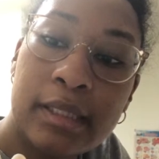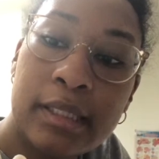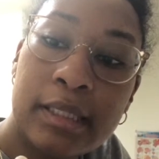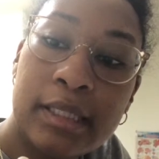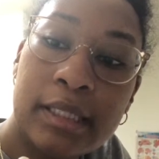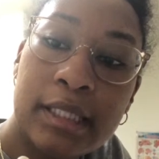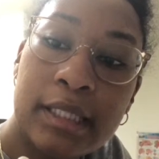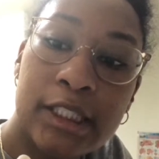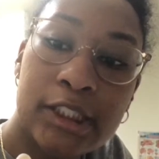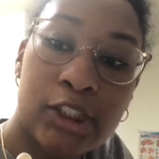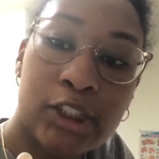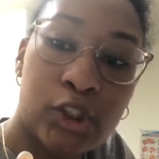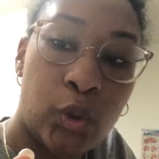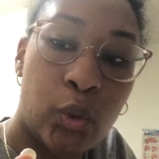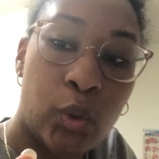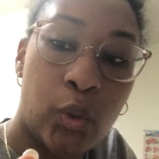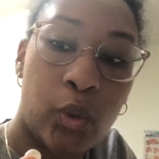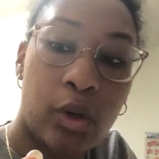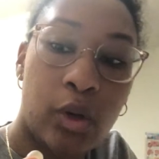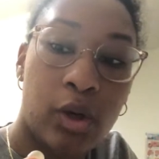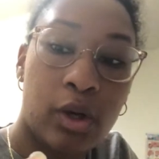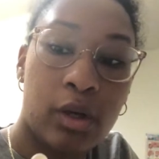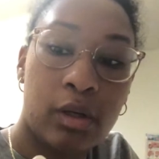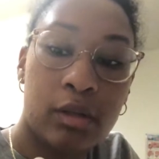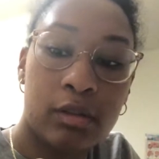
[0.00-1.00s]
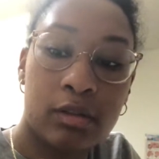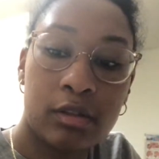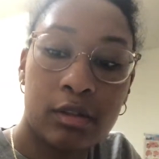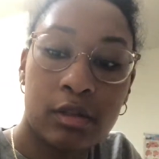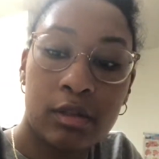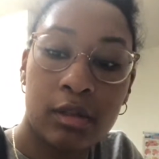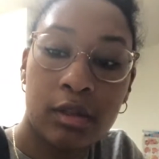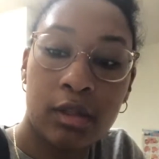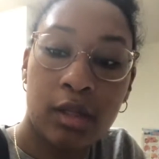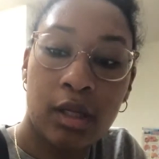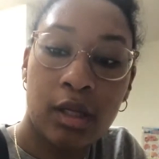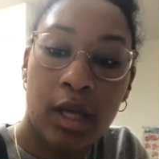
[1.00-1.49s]
Nazoral
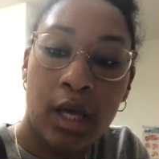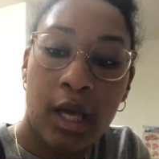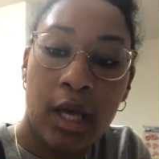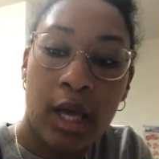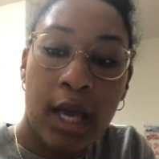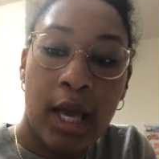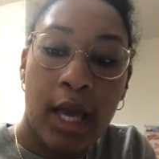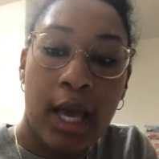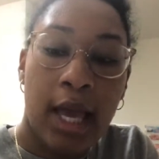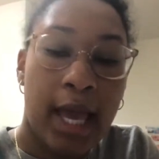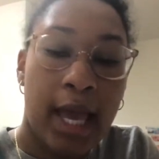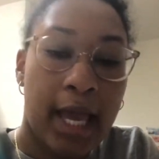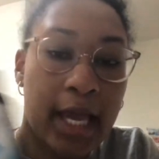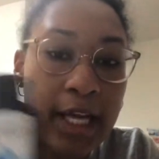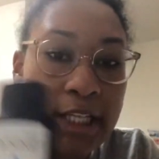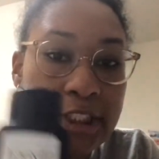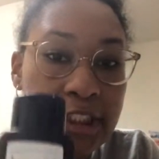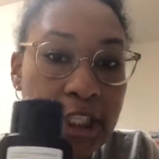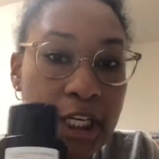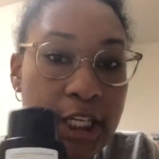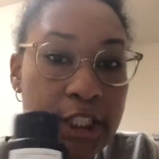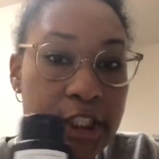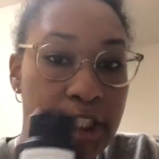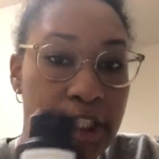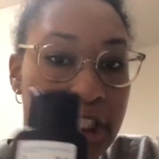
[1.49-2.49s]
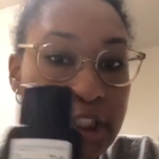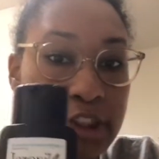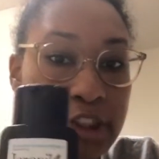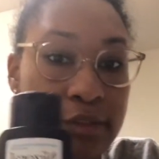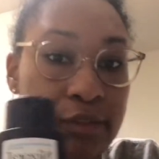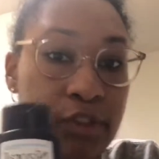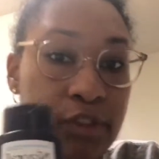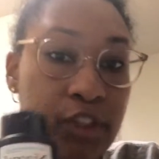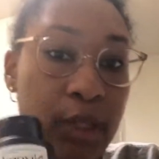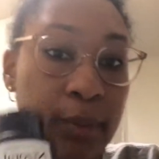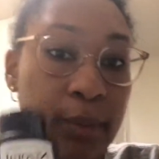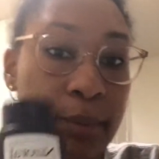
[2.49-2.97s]

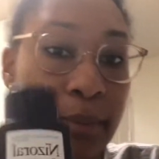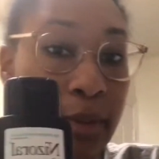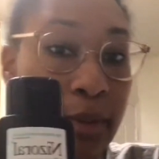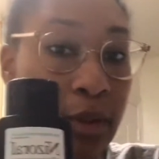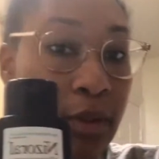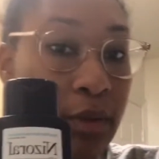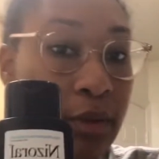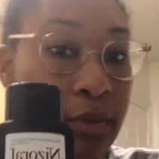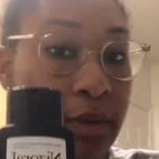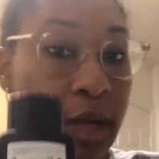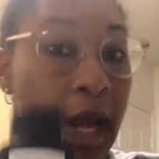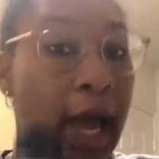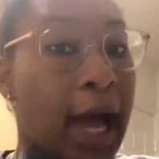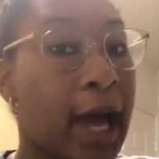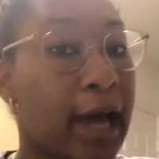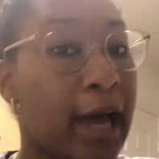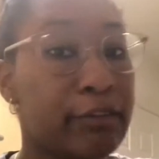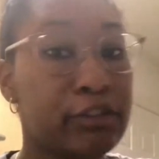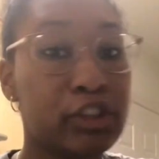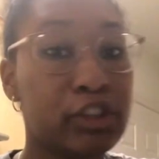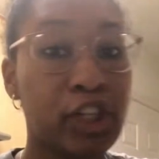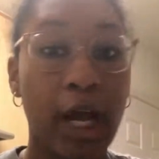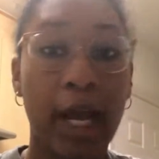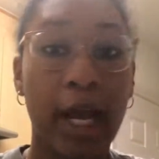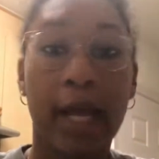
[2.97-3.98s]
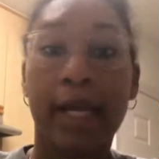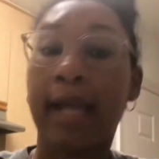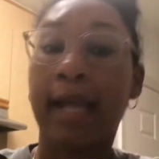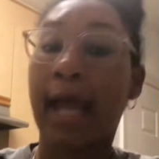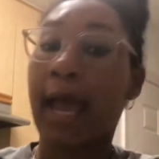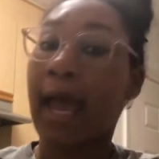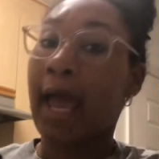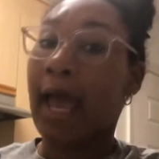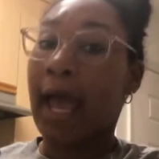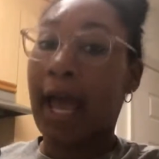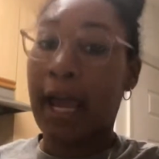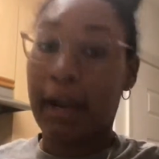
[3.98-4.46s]
anti-dandruff shampoo. Now, I've tried
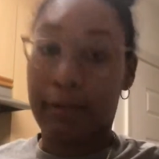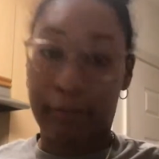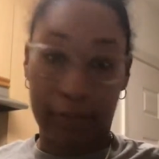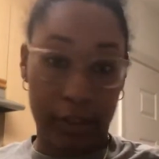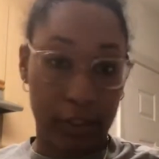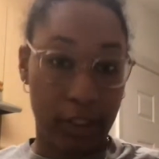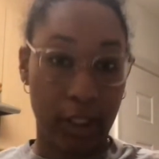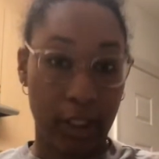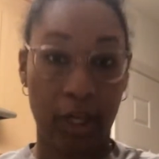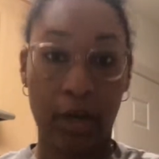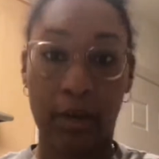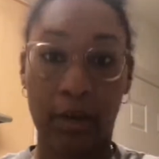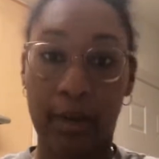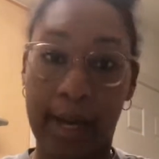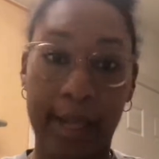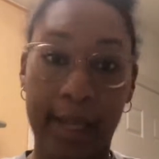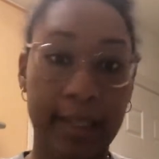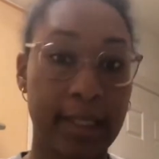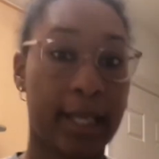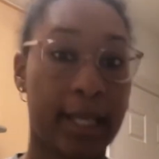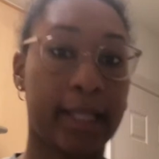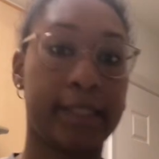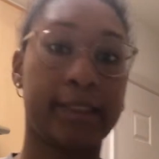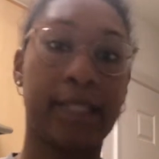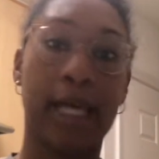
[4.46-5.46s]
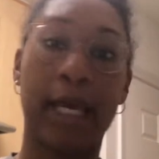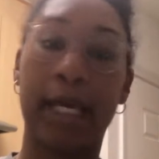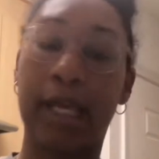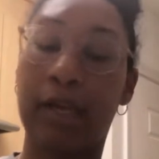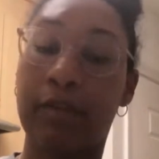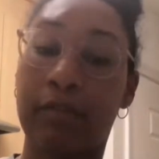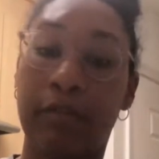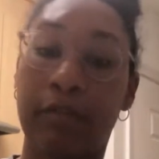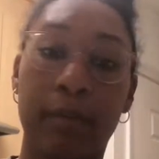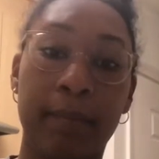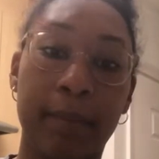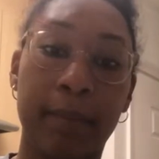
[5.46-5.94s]
everything, okay? Like, take
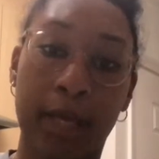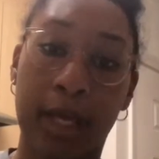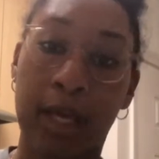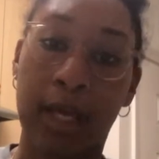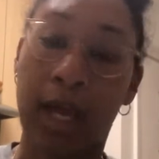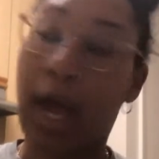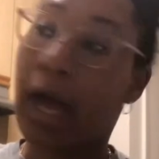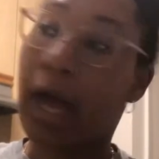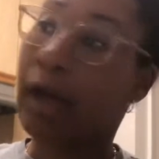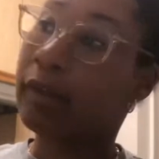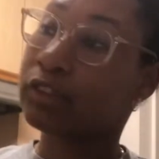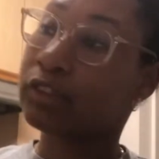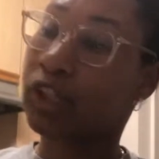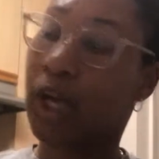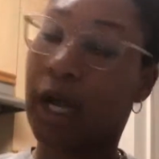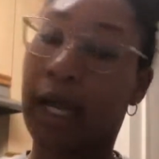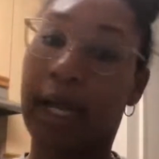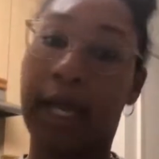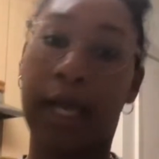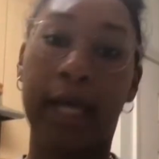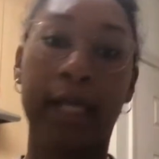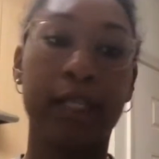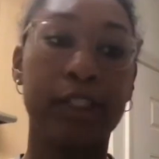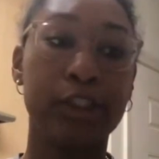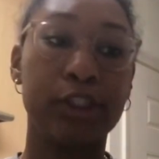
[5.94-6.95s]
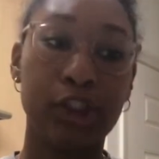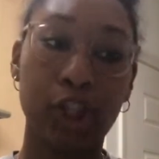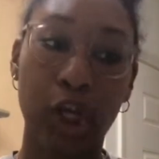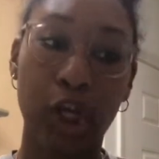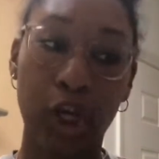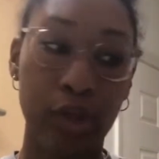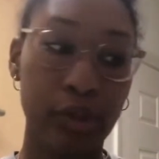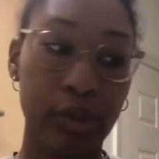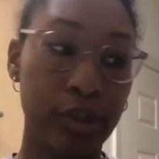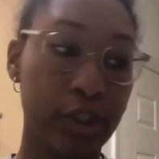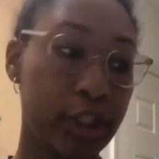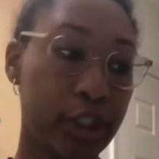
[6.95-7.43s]
it from me. I've tried Head and
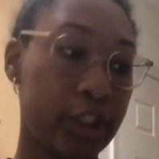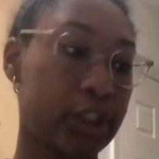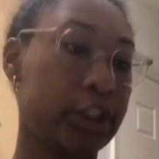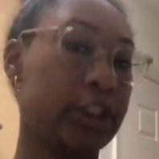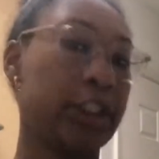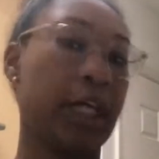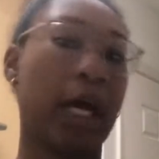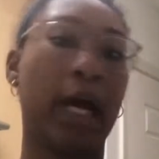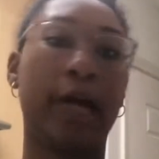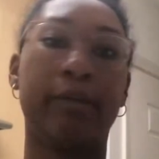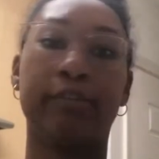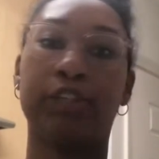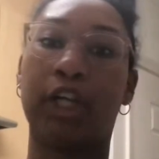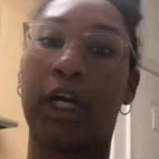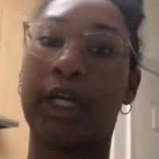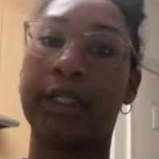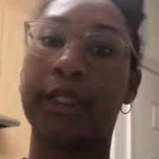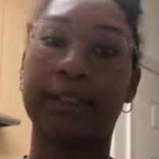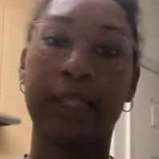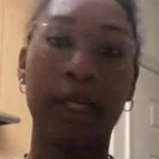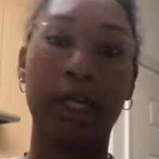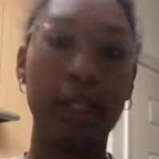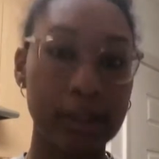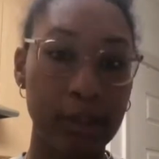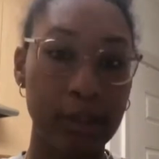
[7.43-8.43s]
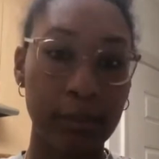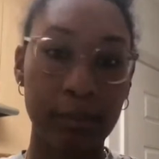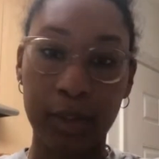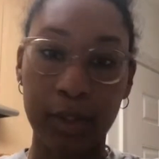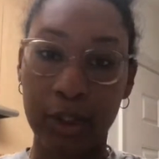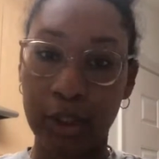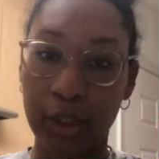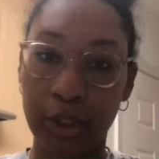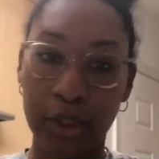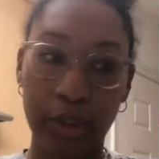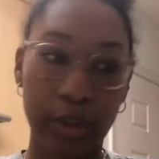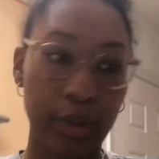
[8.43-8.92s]
Shoulders. I've tried Selsun
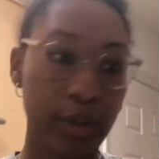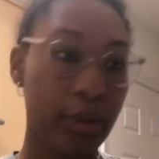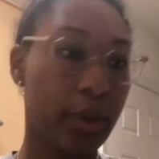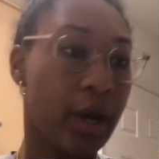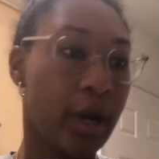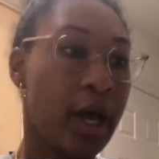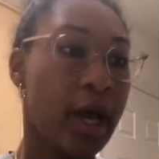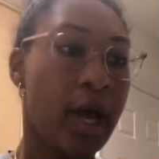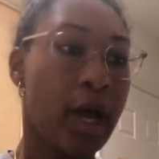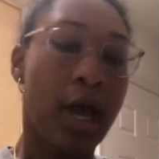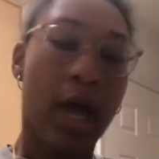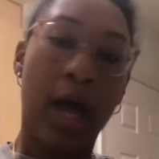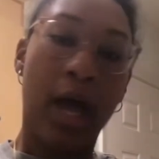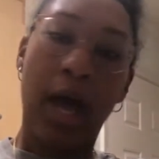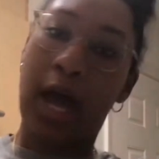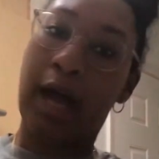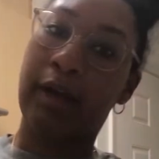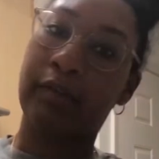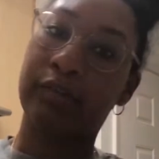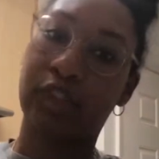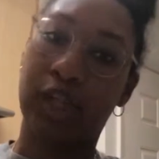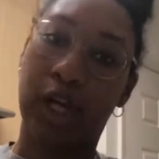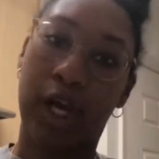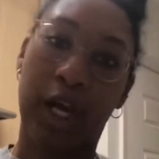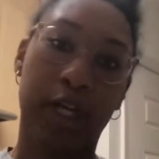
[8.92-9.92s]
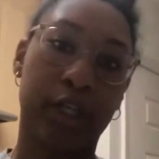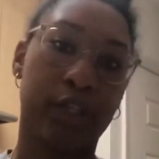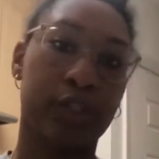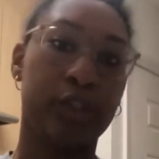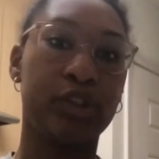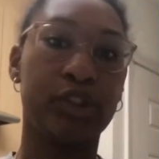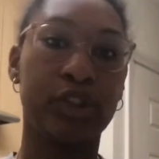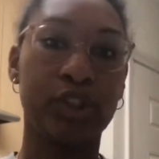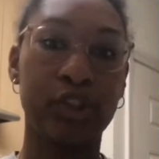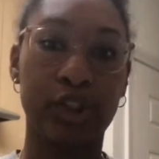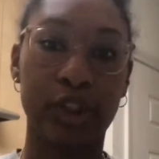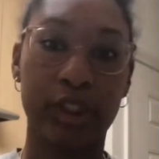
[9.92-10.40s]
Blue. I've tried
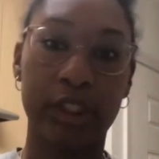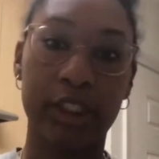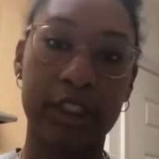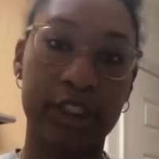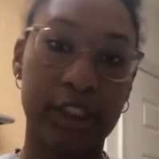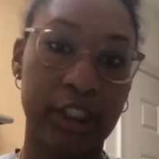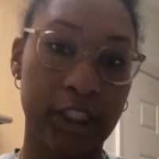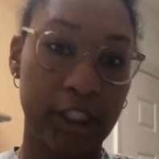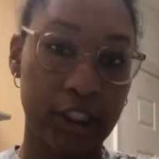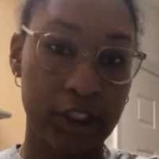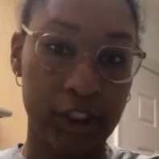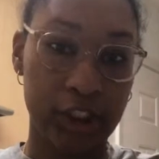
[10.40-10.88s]
Neutrogena Tea